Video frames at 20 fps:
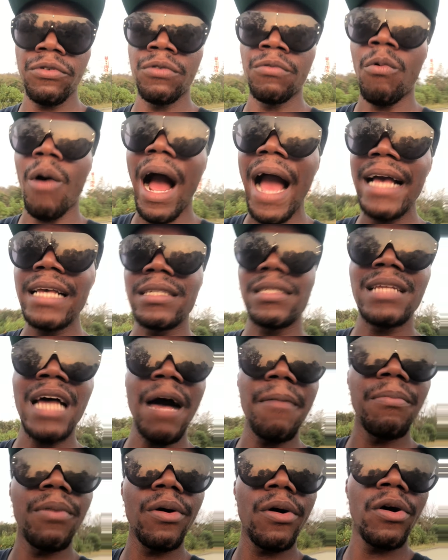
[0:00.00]
Why is
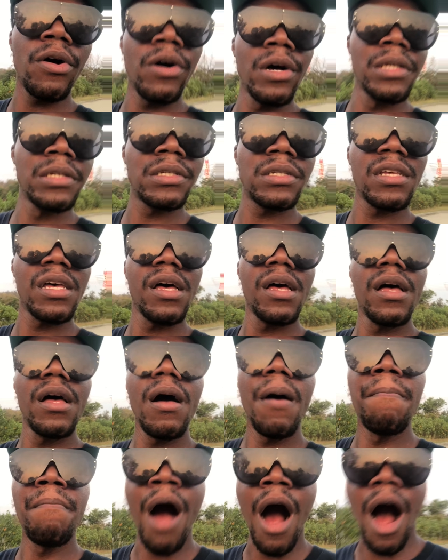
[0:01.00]
that? Because
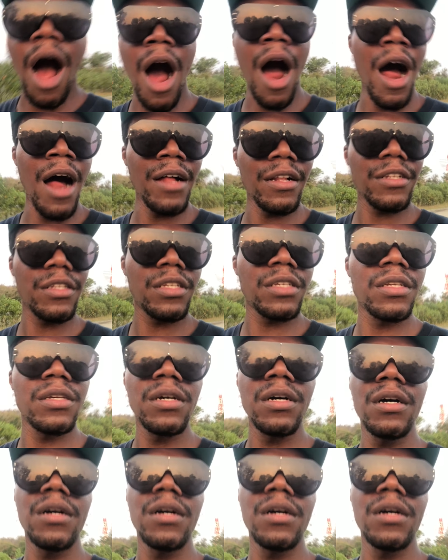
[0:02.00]
Ma'at